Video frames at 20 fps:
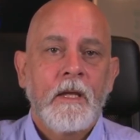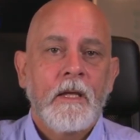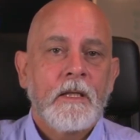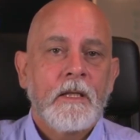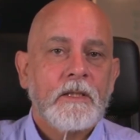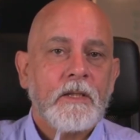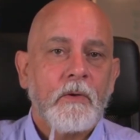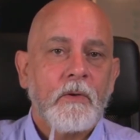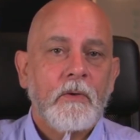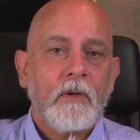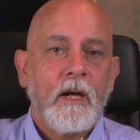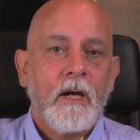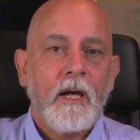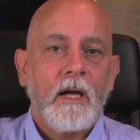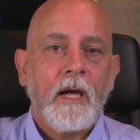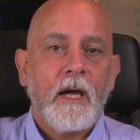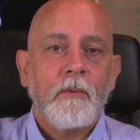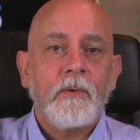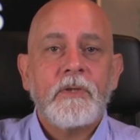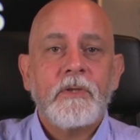So
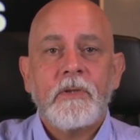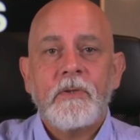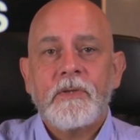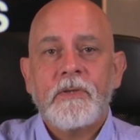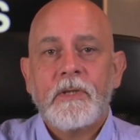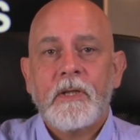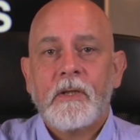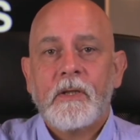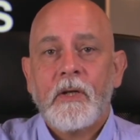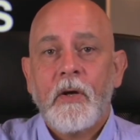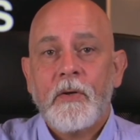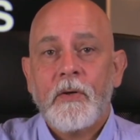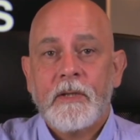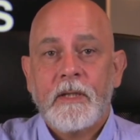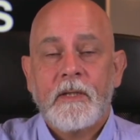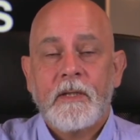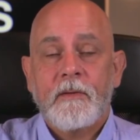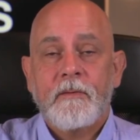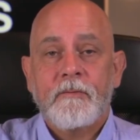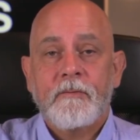I would use the
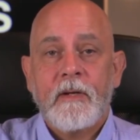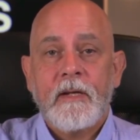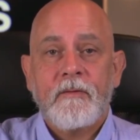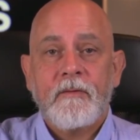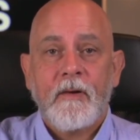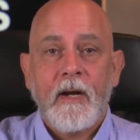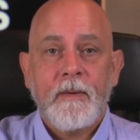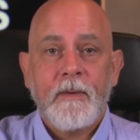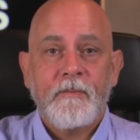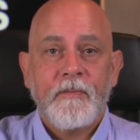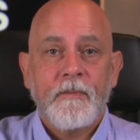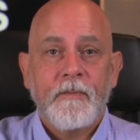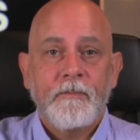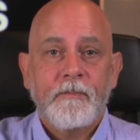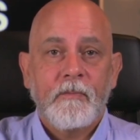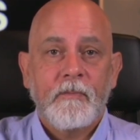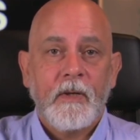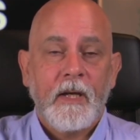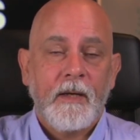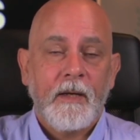cognitive reframe
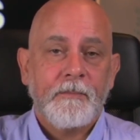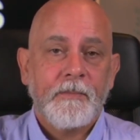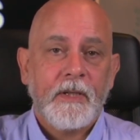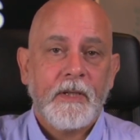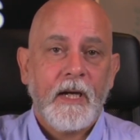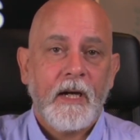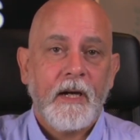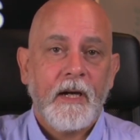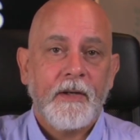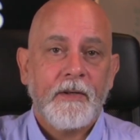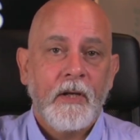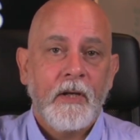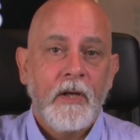card.